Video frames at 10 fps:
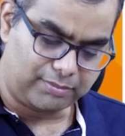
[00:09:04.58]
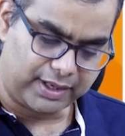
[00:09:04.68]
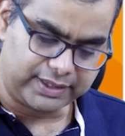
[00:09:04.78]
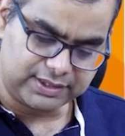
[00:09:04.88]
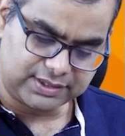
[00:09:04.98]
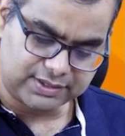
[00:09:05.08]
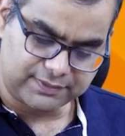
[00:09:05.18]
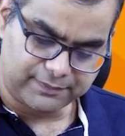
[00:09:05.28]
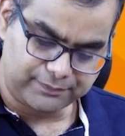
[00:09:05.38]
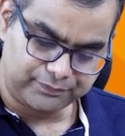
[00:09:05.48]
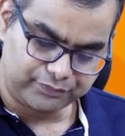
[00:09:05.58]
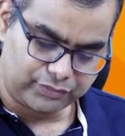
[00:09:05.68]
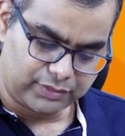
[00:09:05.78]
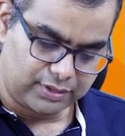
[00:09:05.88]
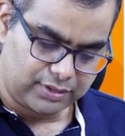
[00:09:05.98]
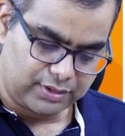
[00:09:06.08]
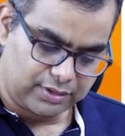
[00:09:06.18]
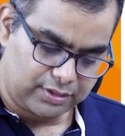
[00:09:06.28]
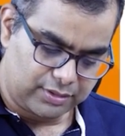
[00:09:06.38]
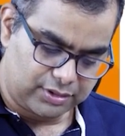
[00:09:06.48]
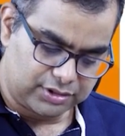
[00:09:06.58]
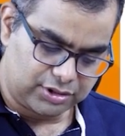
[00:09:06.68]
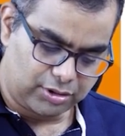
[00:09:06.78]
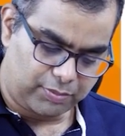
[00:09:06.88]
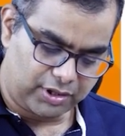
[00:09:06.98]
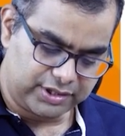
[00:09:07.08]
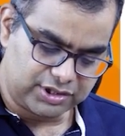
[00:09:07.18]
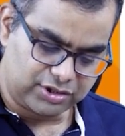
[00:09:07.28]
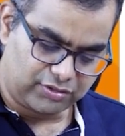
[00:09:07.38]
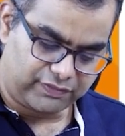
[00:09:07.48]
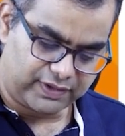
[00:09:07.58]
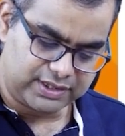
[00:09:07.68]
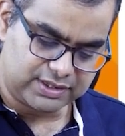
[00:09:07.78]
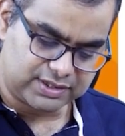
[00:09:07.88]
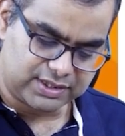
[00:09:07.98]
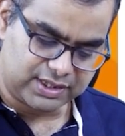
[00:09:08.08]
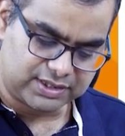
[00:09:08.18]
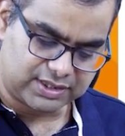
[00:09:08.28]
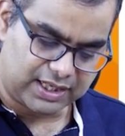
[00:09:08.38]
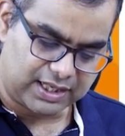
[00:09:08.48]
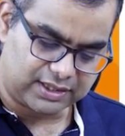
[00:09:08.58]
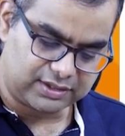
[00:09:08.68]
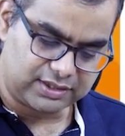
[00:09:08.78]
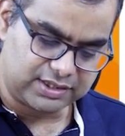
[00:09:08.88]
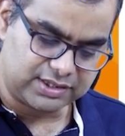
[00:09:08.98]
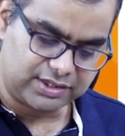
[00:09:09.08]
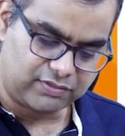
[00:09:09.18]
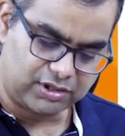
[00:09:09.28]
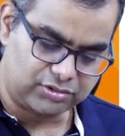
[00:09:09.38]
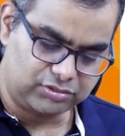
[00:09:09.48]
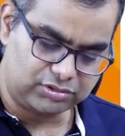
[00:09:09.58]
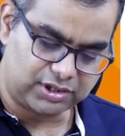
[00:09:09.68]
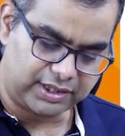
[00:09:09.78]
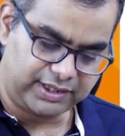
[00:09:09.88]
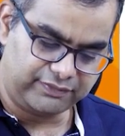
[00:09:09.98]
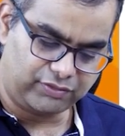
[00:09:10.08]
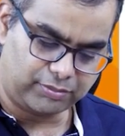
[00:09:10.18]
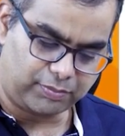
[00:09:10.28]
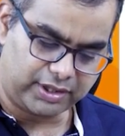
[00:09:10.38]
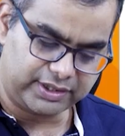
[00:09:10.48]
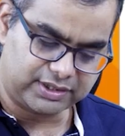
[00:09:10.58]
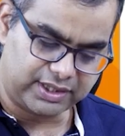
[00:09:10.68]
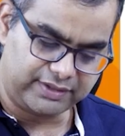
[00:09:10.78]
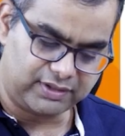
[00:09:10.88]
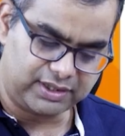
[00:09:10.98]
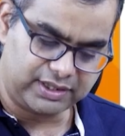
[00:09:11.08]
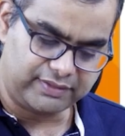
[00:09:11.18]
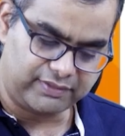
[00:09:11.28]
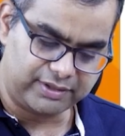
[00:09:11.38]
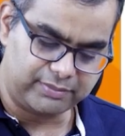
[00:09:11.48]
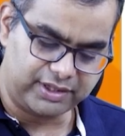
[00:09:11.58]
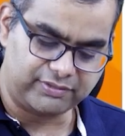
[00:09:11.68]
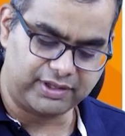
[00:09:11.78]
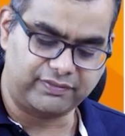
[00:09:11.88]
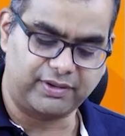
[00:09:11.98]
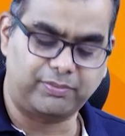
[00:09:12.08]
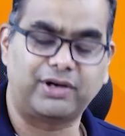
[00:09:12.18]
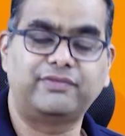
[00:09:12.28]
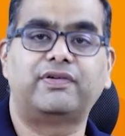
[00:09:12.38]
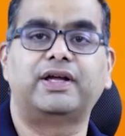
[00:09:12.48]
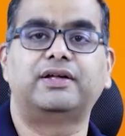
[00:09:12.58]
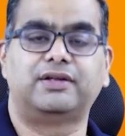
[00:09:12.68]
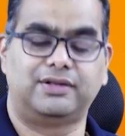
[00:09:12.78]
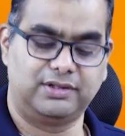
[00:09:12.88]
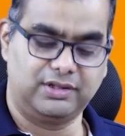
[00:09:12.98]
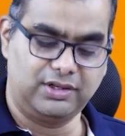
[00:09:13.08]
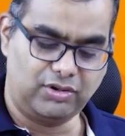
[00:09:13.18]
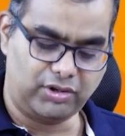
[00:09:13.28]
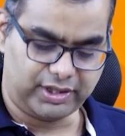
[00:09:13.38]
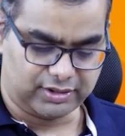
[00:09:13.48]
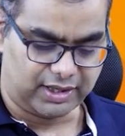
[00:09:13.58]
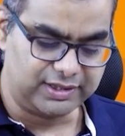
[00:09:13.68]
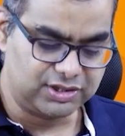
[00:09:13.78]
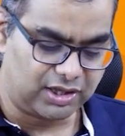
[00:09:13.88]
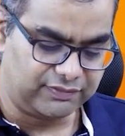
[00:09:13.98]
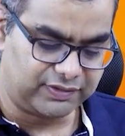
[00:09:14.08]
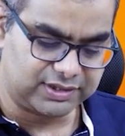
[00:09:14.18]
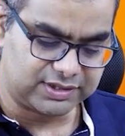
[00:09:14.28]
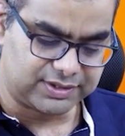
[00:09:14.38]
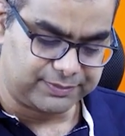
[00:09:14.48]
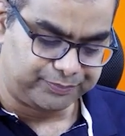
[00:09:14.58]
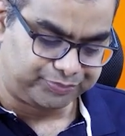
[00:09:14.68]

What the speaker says: minus 0.05 C star is equal to 34.31 divided by 25.5. Okay, I will solve for this.